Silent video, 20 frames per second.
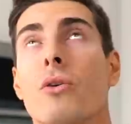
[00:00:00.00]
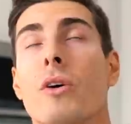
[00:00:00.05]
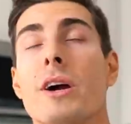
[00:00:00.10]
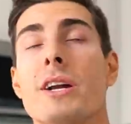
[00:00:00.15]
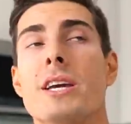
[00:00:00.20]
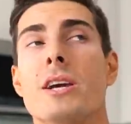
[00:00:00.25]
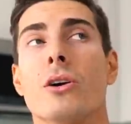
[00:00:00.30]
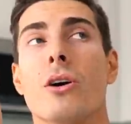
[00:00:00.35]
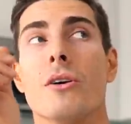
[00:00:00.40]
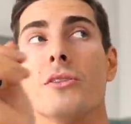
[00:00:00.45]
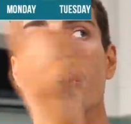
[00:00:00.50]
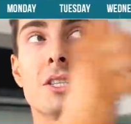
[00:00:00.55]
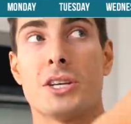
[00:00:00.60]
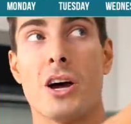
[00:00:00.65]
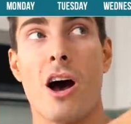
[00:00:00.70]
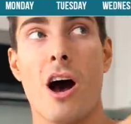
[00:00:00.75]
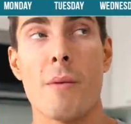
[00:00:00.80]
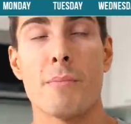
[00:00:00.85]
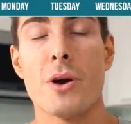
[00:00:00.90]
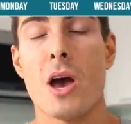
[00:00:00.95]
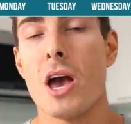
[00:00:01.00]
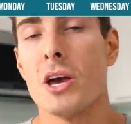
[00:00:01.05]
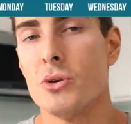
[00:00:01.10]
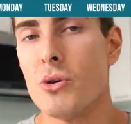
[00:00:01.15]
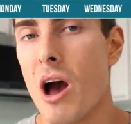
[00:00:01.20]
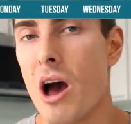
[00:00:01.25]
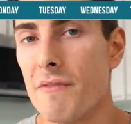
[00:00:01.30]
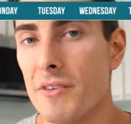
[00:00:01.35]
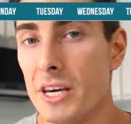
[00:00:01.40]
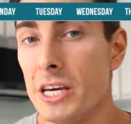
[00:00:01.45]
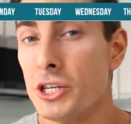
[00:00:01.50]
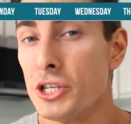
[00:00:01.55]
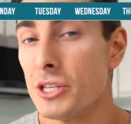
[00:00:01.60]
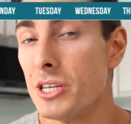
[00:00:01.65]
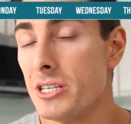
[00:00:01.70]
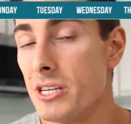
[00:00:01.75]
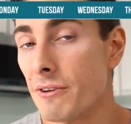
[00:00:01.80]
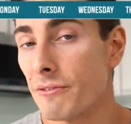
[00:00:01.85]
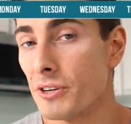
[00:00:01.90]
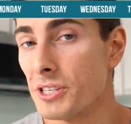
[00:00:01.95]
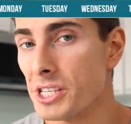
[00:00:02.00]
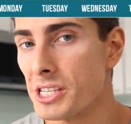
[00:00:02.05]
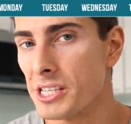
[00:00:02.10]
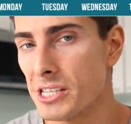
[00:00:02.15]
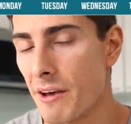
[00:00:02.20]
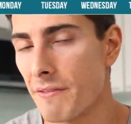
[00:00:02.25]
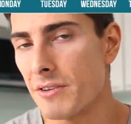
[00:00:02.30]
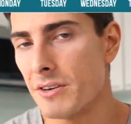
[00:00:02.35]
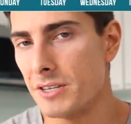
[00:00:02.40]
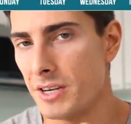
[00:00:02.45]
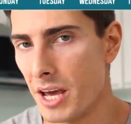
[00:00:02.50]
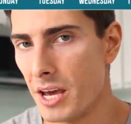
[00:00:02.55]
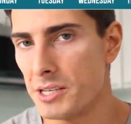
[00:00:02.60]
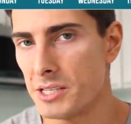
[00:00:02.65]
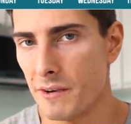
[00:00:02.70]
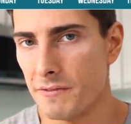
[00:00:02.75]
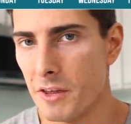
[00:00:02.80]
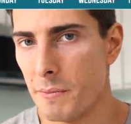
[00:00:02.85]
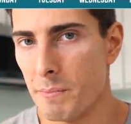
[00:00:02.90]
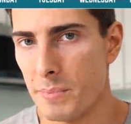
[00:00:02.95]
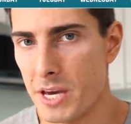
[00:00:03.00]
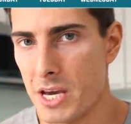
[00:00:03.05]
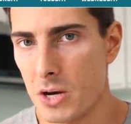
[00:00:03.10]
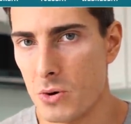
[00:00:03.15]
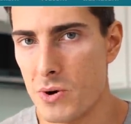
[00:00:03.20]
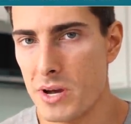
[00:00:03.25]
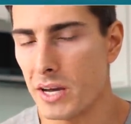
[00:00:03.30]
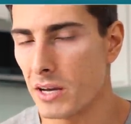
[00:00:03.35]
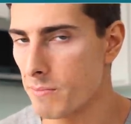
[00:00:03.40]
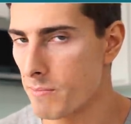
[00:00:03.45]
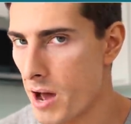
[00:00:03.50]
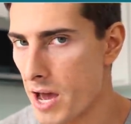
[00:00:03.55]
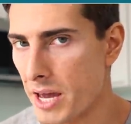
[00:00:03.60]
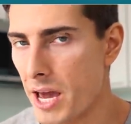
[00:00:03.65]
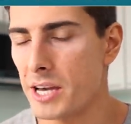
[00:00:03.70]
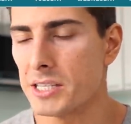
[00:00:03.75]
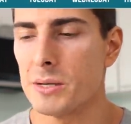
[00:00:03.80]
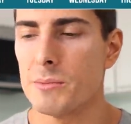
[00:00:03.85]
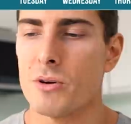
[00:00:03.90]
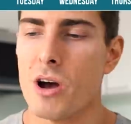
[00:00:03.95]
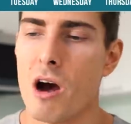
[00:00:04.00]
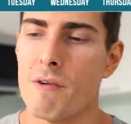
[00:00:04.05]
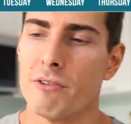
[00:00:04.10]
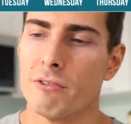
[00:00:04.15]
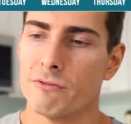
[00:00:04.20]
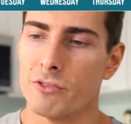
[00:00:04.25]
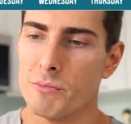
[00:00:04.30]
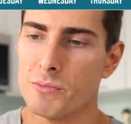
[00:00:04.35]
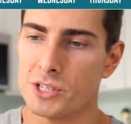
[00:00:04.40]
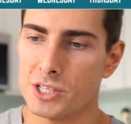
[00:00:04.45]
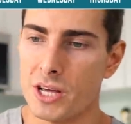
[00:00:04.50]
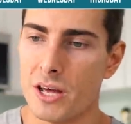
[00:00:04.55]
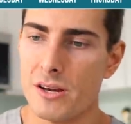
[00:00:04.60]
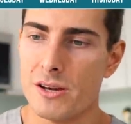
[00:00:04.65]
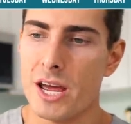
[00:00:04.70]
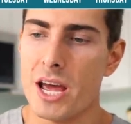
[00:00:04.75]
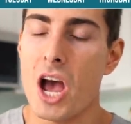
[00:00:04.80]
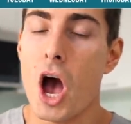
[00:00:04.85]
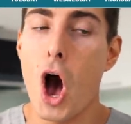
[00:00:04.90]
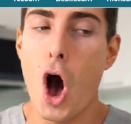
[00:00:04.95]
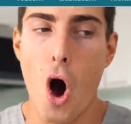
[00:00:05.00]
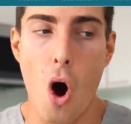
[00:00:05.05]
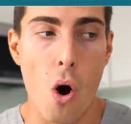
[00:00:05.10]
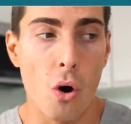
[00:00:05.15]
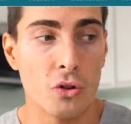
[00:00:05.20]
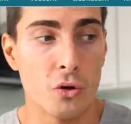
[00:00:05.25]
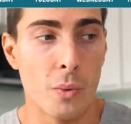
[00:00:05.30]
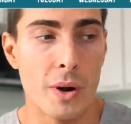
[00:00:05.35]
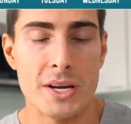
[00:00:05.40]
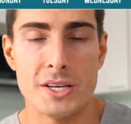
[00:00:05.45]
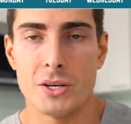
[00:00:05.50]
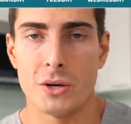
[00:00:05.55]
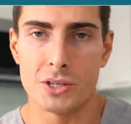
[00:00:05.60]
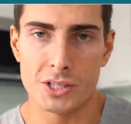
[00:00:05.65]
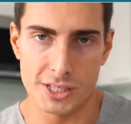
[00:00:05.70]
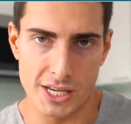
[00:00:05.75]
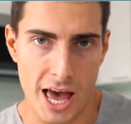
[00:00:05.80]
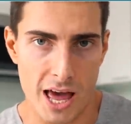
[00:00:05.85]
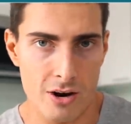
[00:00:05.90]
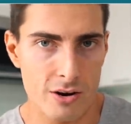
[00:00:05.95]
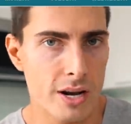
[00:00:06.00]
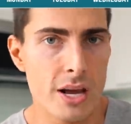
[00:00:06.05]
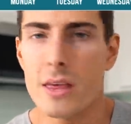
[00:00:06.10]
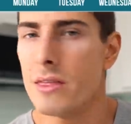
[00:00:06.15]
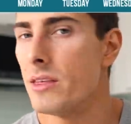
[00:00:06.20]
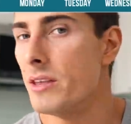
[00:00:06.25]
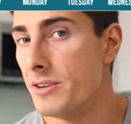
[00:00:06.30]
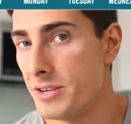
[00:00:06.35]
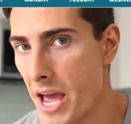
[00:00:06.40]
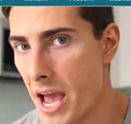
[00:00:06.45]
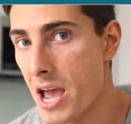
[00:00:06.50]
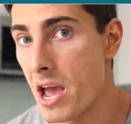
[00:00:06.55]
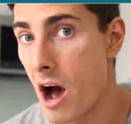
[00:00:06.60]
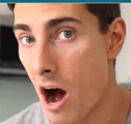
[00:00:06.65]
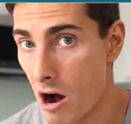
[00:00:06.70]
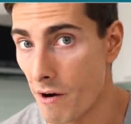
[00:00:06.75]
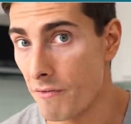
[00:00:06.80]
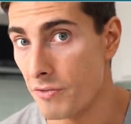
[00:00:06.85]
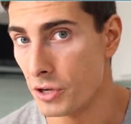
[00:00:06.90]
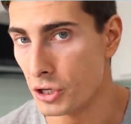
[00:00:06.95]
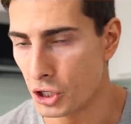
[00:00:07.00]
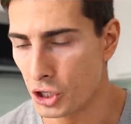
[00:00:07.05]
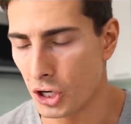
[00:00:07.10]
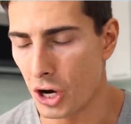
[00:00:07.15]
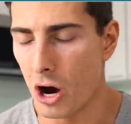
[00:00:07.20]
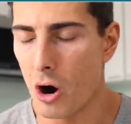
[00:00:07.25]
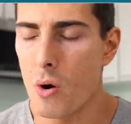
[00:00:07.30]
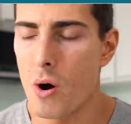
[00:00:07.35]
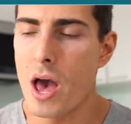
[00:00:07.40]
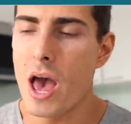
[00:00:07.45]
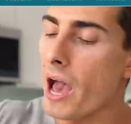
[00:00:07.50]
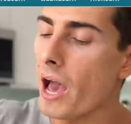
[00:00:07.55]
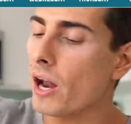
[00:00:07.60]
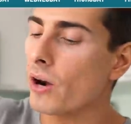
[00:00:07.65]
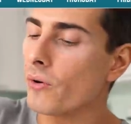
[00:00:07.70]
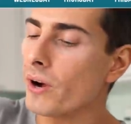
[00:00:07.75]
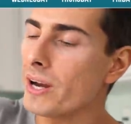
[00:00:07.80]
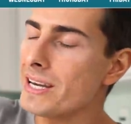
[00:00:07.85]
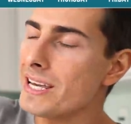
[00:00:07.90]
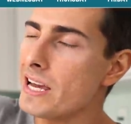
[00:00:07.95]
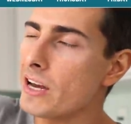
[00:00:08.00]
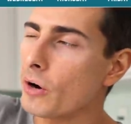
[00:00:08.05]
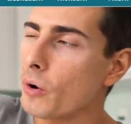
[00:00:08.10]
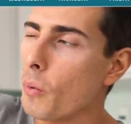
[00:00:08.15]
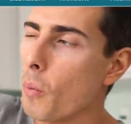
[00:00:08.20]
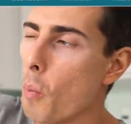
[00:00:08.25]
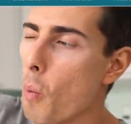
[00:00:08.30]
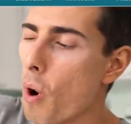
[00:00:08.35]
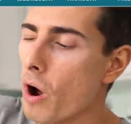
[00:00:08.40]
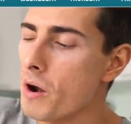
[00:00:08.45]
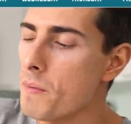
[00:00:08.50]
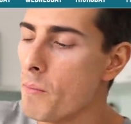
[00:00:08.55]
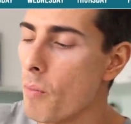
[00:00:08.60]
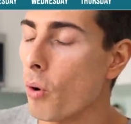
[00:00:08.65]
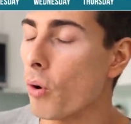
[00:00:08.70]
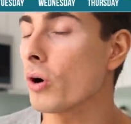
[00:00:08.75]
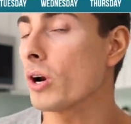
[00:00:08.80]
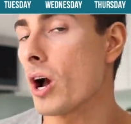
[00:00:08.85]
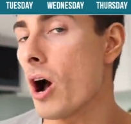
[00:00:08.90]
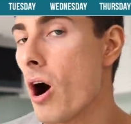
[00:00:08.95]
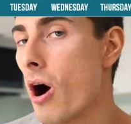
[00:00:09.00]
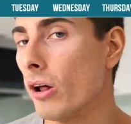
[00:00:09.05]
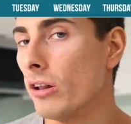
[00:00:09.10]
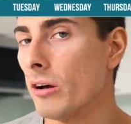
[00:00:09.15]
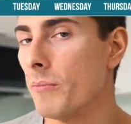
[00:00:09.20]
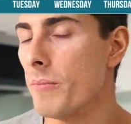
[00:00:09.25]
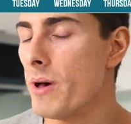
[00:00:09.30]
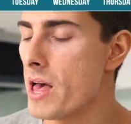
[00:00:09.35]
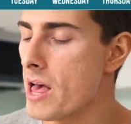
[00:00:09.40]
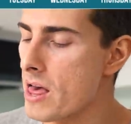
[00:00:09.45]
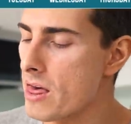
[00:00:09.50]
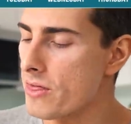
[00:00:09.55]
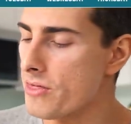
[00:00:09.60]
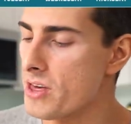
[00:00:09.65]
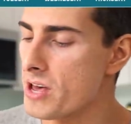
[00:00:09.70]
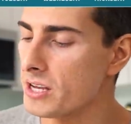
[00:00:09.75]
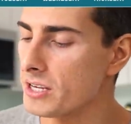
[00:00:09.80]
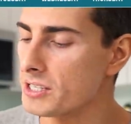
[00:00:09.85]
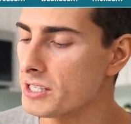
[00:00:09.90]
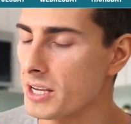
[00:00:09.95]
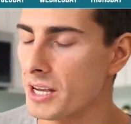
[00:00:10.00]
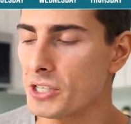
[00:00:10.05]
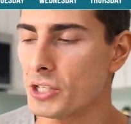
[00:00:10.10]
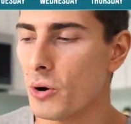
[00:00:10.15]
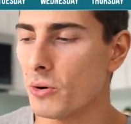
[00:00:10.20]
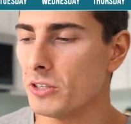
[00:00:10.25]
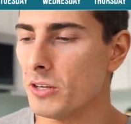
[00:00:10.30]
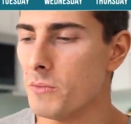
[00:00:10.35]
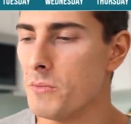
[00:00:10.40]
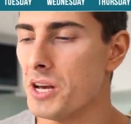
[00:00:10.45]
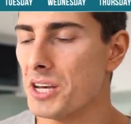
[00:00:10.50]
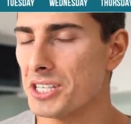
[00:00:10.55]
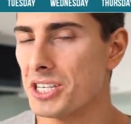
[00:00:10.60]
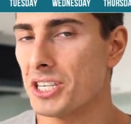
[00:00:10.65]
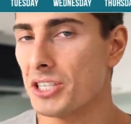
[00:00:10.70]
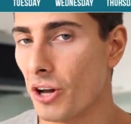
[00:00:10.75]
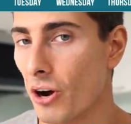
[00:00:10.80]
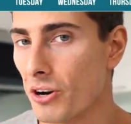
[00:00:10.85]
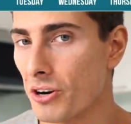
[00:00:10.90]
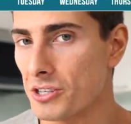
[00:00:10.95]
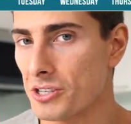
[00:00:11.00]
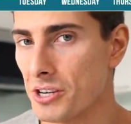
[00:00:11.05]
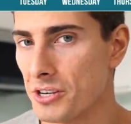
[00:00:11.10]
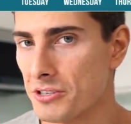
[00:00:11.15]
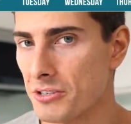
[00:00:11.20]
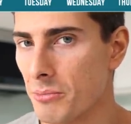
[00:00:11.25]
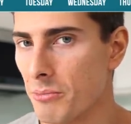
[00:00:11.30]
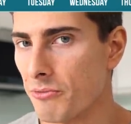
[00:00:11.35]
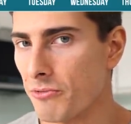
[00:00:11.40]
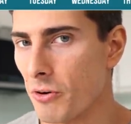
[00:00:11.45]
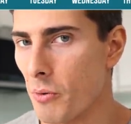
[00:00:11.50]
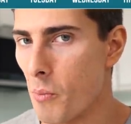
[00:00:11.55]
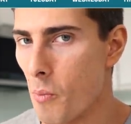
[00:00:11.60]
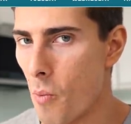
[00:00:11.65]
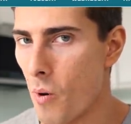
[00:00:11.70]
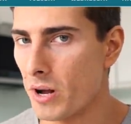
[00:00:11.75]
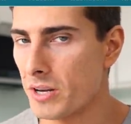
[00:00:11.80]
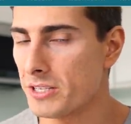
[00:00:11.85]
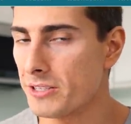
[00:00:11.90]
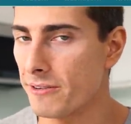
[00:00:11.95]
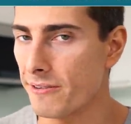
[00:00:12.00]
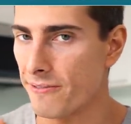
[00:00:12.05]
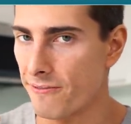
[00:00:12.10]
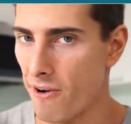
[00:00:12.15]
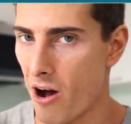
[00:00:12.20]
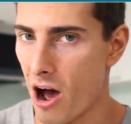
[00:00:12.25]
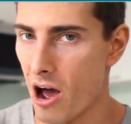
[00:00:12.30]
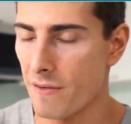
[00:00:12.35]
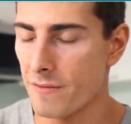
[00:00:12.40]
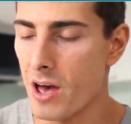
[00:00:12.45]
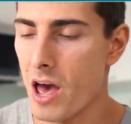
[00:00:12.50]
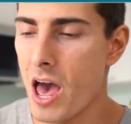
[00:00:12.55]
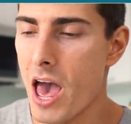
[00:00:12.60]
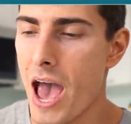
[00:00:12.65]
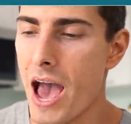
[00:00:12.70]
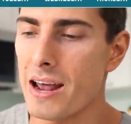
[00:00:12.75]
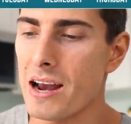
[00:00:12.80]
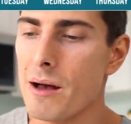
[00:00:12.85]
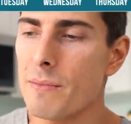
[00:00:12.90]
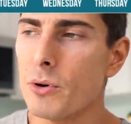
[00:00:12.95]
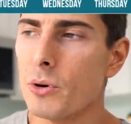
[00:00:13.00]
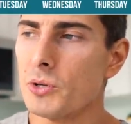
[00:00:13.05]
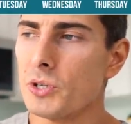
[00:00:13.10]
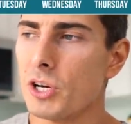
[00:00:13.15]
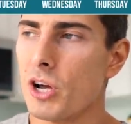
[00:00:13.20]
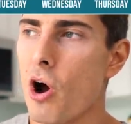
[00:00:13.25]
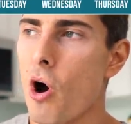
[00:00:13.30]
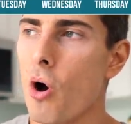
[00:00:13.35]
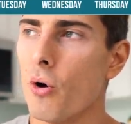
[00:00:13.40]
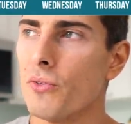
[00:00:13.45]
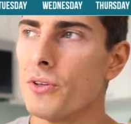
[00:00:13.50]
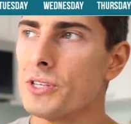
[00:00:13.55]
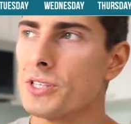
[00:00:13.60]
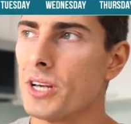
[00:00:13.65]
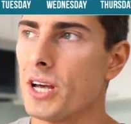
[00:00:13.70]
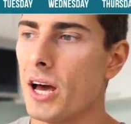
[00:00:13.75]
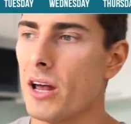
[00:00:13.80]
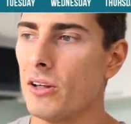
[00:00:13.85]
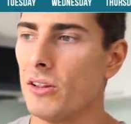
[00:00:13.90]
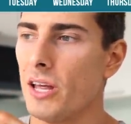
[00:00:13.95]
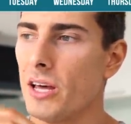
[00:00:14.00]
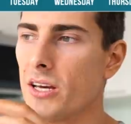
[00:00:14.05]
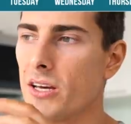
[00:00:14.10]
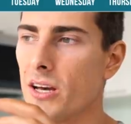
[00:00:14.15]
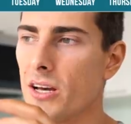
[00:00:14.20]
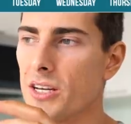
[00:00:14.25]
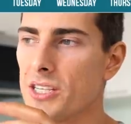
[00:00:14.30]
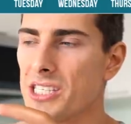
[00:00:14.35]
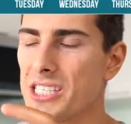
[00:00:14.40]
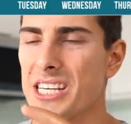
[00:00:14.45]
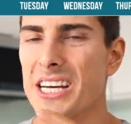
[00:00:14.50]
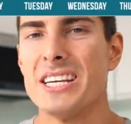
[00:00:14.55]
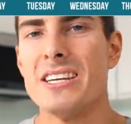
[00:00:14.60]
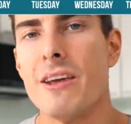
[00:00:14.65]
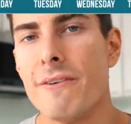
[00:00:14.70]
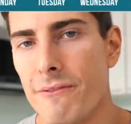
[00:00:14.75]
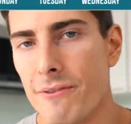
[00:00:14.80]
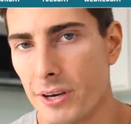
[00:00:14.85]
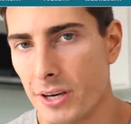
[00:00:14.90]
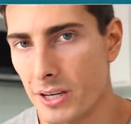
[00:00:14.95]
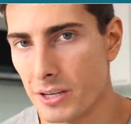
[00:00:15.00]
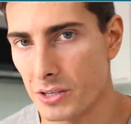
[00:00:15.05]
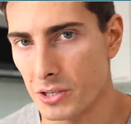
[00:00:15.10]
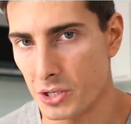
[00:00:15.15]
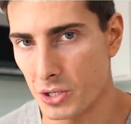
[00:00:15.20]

Right here on the top, you have each of the different 7 days of the peak week. In my case, I'm covering from Sunday all the way until Saturday, the day of the show. And right here, one more column, this is going to be a star system from 1 to 5. And I'm going to call this kind of like a significance